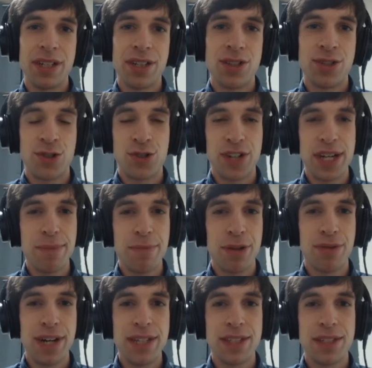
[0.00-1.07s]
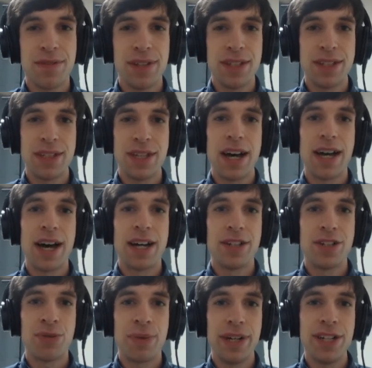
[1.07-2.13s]
stream the rest of this on
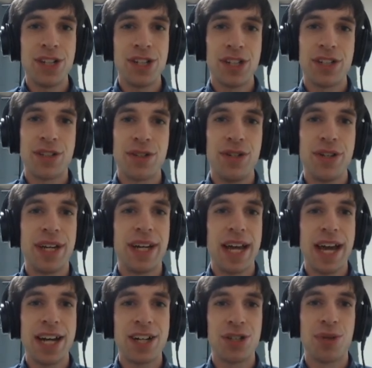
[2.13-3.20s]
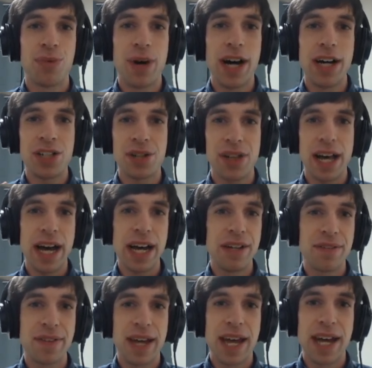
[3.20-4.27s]
Twitch so you can actually watch
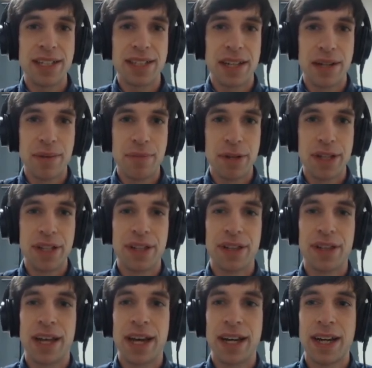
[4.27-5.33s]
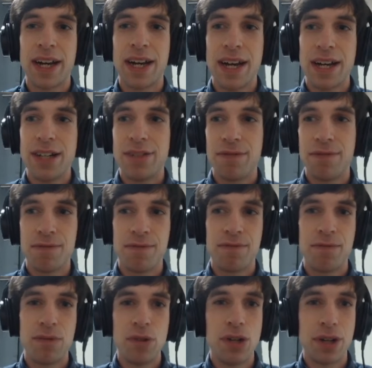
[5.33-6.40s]
live as I'm
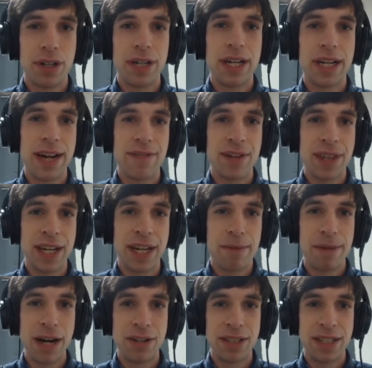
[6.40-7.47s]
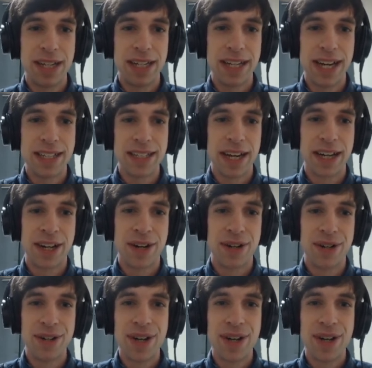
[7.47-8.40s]
learning everything about Diddy as I go.